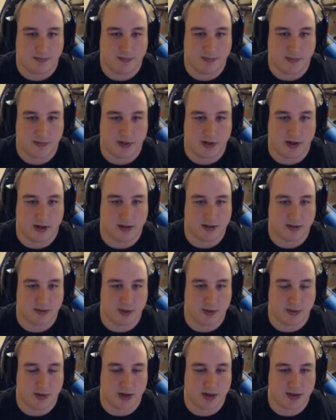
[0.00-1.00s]
an
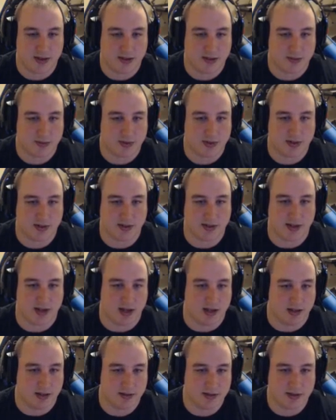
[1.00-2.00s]
ultimate one of these, which is
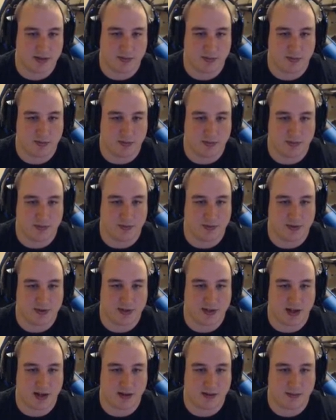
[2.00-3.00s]
yellow. It's
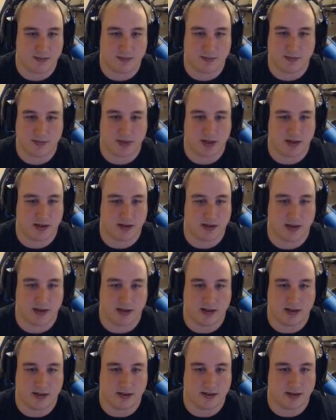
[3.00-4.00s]
same thing
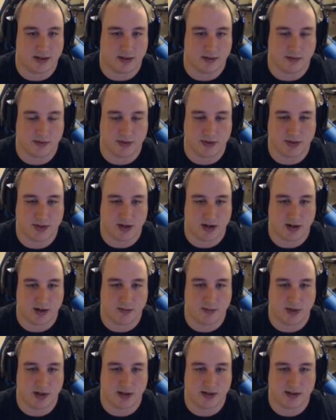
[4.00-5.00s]
as like a Rosar,
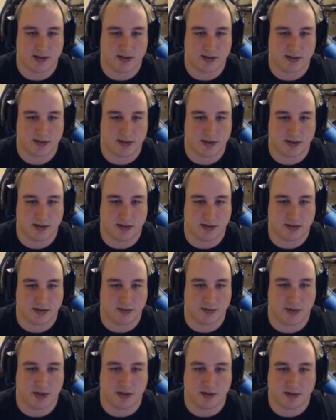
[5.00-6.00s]
but it's the
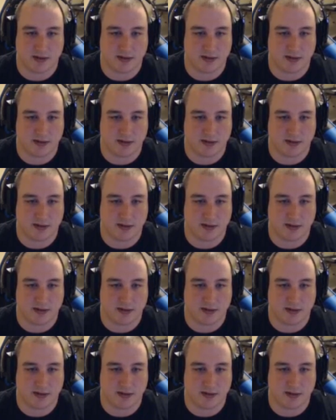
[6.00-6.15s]
ultimate